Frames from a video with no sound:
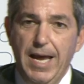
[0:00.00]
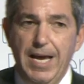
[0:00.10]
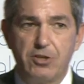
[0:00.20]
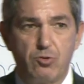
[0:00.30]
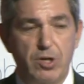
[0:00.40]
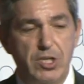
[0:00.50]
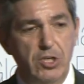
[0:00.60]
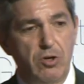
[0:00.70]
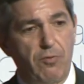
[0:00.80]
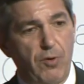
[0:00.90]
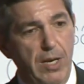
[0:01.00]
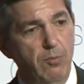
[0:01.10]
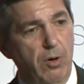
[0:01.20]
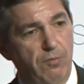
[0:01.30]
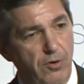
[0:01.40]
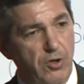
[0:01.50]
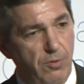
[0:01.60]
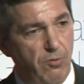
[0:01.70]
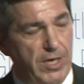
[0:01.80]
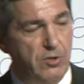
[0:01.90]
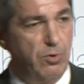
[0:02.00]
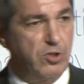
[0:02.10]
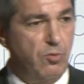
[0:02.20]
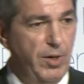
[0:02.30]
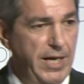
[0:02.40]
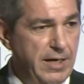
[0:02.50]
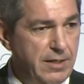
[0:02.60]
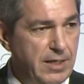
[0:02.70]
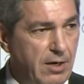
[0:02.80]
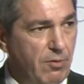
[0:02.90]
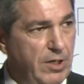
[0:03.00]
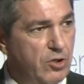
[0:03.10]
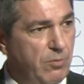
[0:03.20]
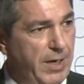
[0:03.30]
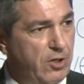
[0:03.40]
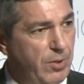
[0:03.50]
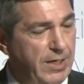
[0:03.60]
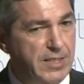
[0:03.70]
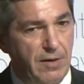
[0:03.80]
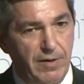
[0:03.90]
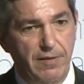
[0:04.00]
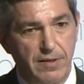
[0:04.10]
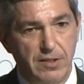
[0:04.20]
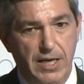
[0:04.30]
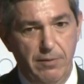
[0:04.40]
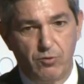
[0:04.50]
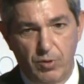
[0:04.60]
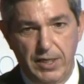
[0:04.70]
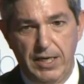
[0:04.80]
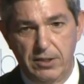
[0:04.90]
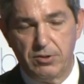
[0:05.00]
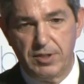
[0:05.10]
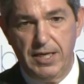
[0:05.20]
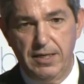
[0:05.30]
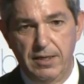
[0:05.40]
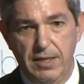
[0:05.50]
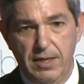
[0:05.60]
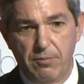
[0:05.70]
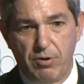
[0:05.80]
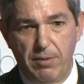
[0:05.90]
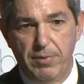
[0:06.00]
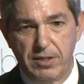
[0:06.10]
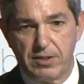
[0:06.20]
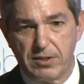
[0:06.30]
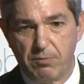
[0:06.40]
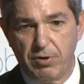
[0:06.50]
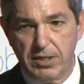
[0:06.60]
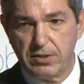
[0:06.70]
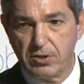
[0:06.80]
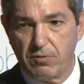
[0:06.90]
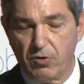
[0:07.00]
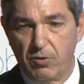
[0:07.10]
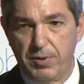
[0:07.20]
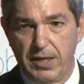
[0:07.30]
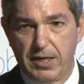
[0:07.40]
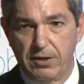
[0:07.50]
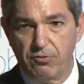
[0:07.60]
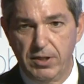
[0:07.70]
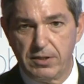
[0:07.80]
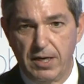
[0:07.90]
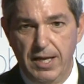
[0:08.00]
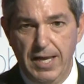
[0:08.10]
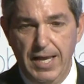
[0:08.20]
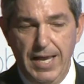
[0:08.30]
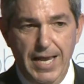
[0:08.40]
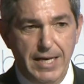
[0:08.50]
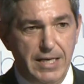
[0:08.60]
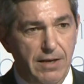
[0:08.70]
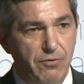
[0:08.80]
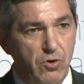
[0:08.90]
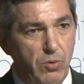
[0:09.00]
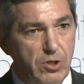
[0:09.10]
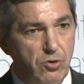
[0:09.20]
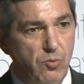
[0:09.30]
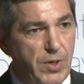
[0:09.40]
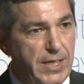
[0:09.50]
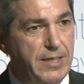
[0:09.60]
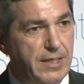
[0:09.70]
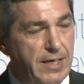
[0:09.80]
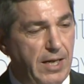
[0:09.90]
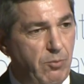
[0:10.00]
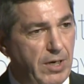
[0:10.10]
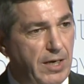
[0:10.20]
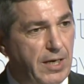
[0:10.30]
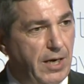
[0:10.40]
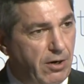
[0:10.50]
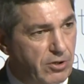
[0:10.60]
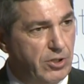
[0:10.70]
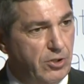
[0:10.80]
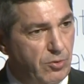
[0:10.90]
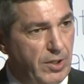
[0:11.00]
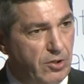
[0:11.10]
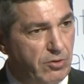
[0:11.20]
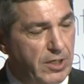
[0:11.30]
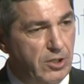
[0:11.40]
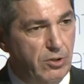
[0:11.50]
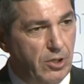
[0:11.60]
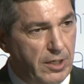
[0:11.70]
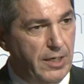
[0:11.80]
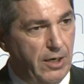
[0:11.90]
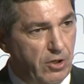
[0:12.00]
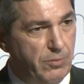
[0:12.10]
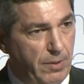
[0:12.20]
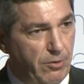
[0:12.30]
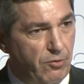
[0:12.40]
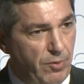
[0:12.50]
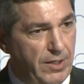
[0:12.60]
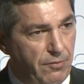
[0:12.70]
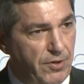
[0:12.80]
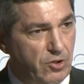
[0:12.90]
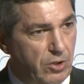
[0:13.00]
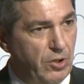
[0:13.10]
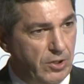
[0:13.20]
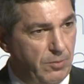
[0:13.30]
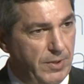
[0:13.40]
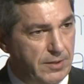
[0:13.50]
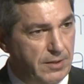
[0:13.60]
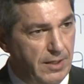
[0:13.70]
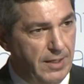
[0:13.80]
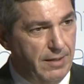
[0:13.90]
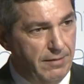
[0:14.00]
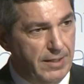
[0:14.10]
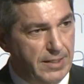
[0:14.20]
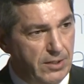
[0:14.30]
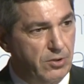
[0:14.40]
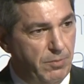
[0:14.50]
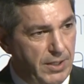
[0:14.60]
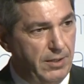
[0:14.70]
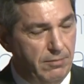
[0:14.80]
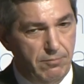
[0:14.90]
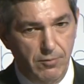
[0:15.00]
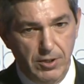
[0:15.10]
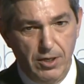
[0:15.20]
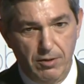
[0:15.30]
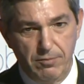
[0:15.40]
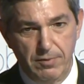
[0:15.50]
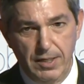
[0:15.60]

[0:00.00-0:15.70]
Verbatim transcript: A strategic framework for human rights was created, agreed to by twenty-seven at the time, twenty-eight today, prime ministers and presidents of European countries. And if you were to read it, and I would encourage you to, I usually do not encourage people to read official documents. They tend to be, you know.